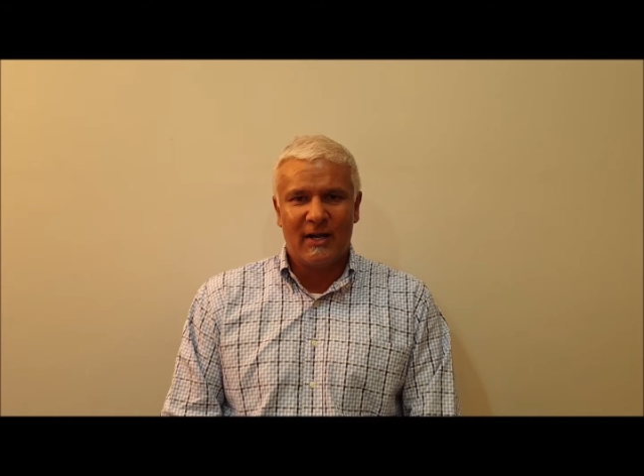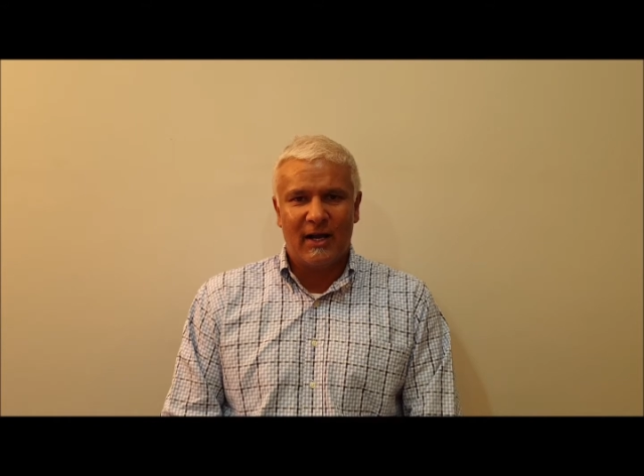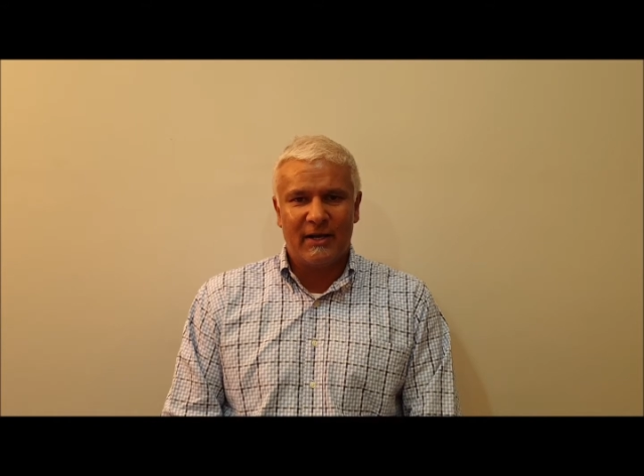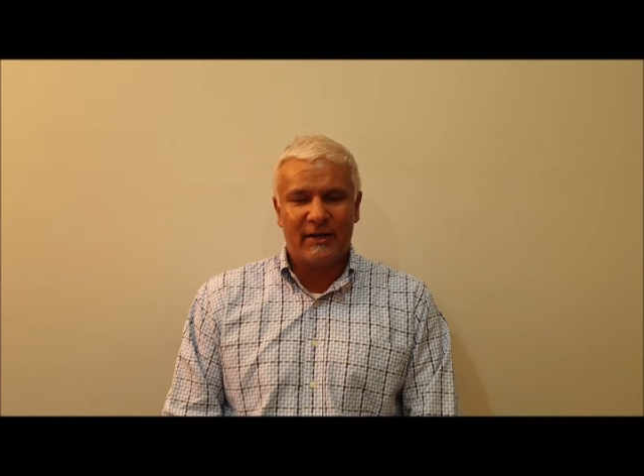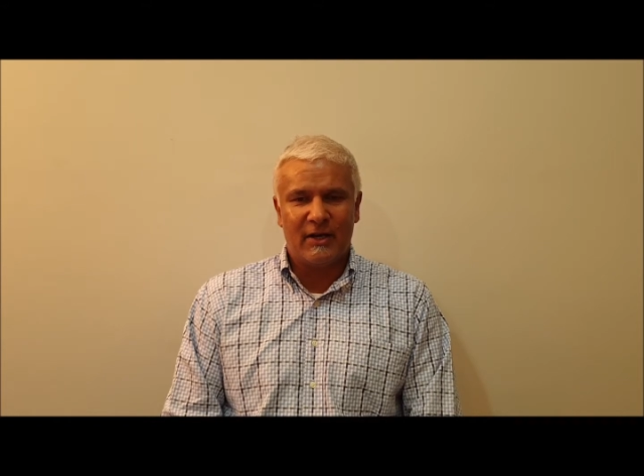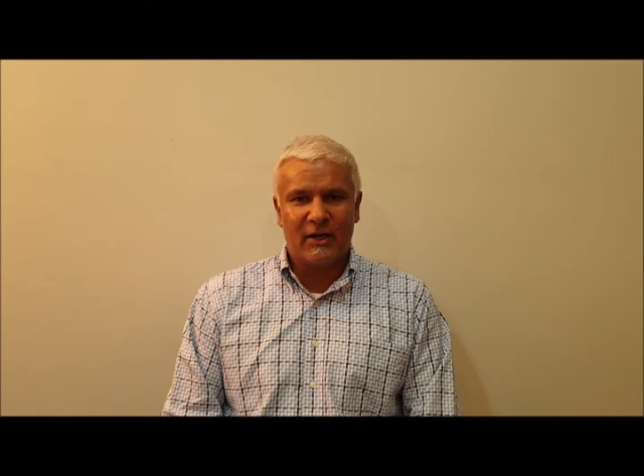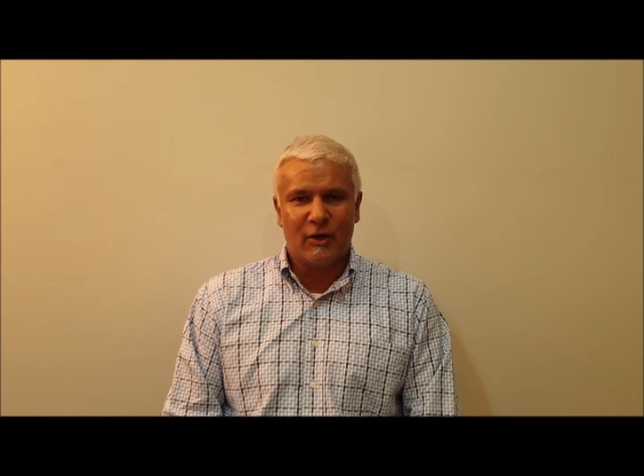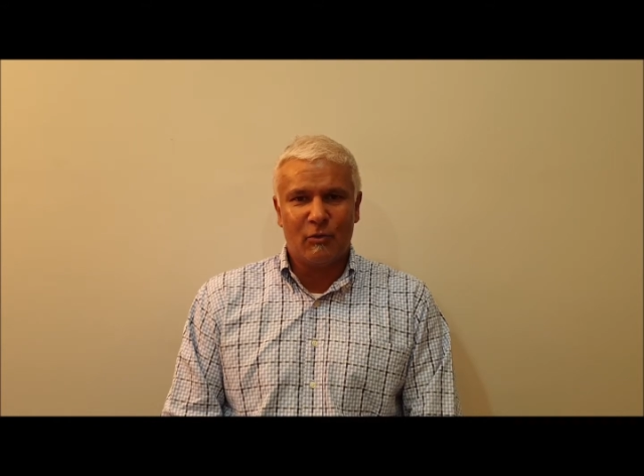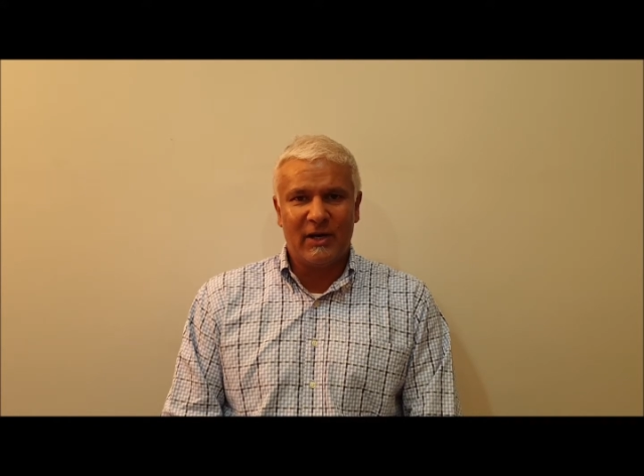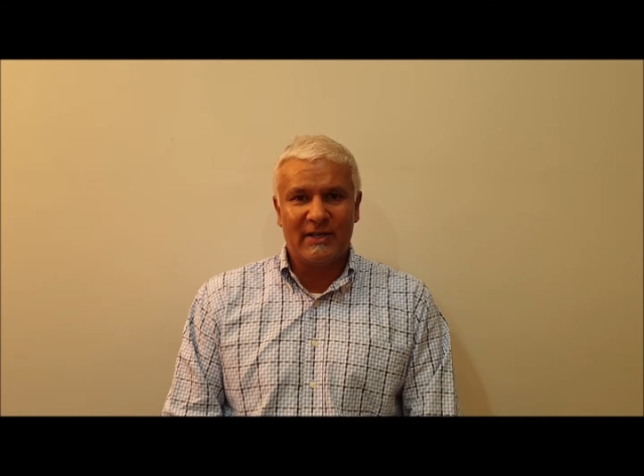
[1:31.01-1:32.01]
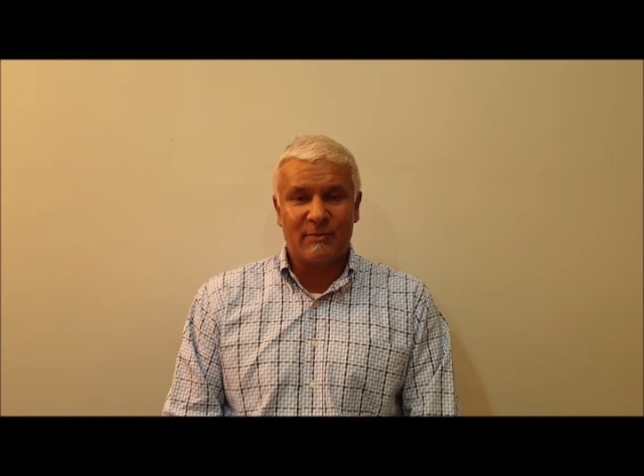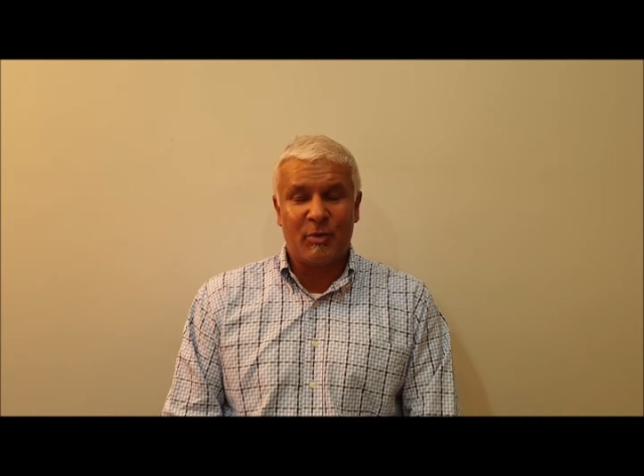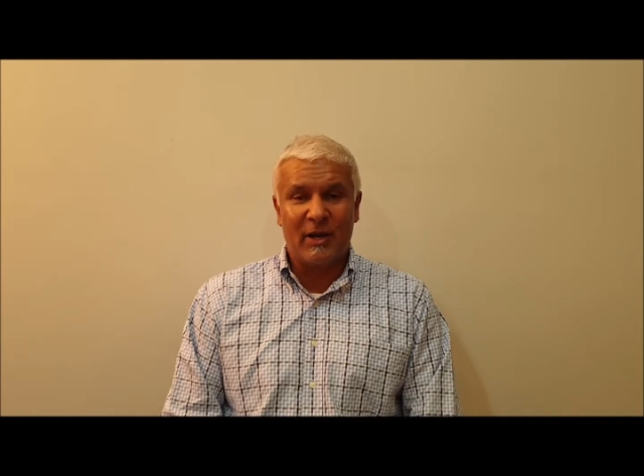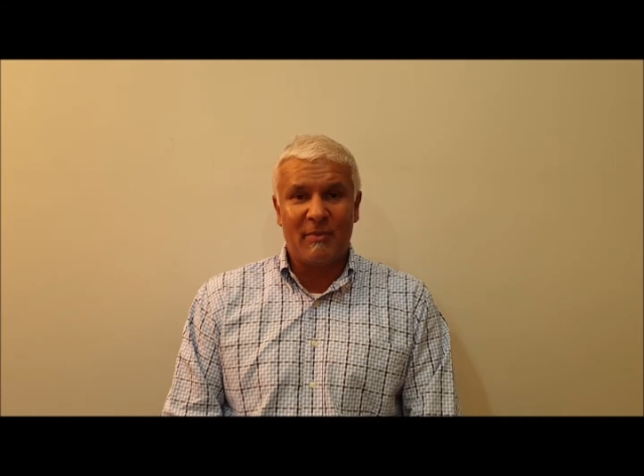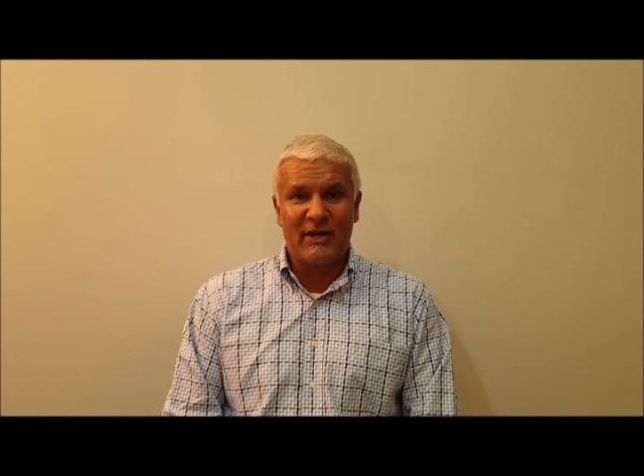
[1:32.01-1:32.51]
and really is a
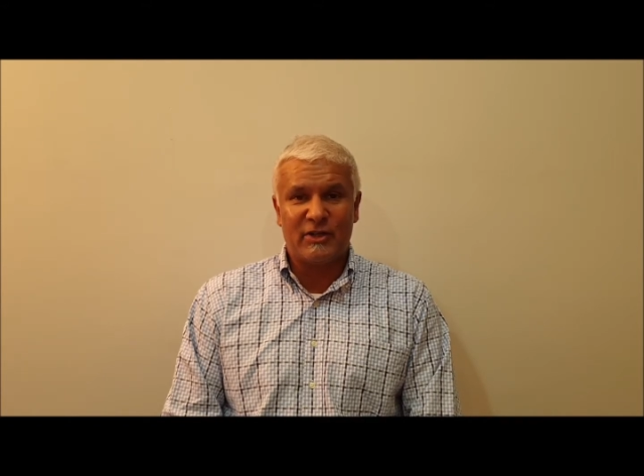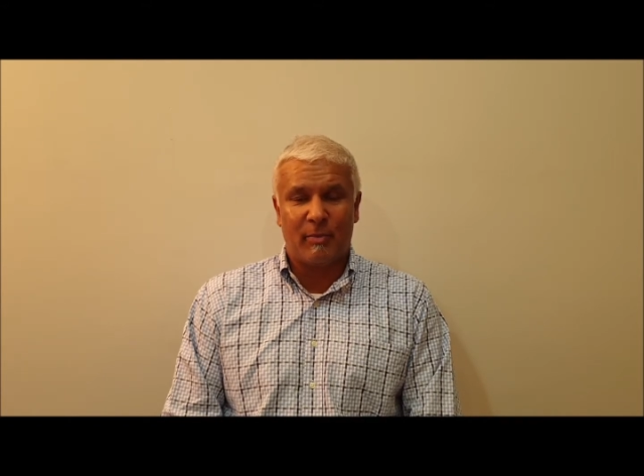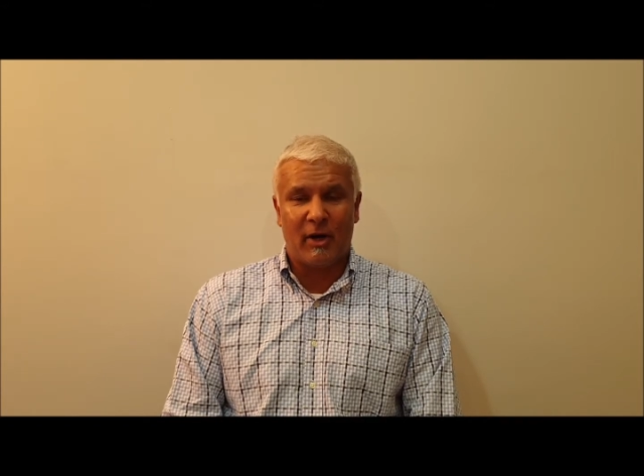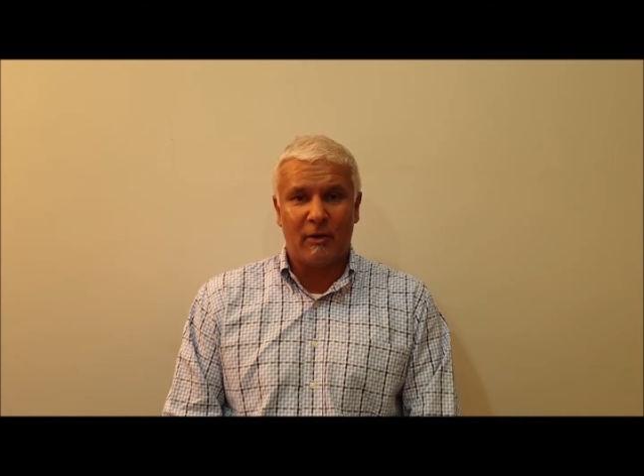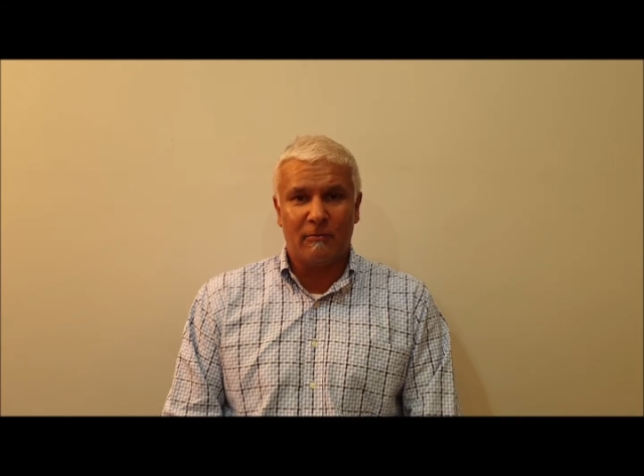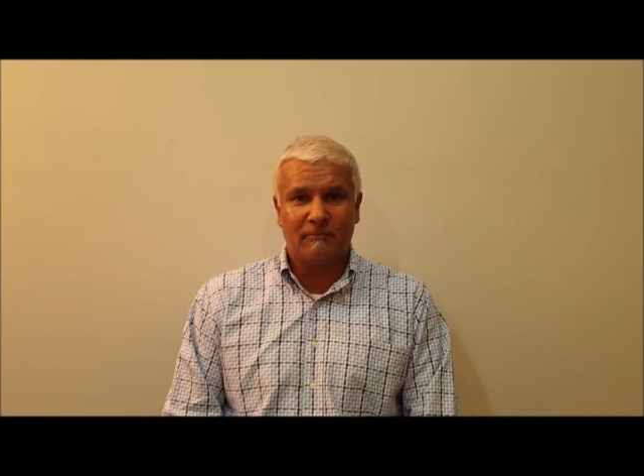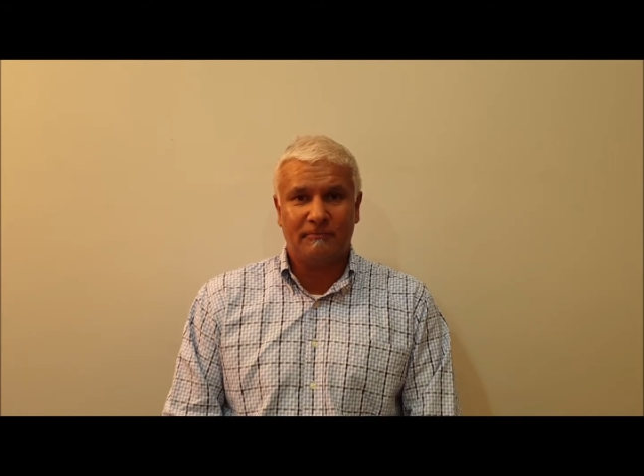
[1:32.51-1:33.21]
pretty major blow.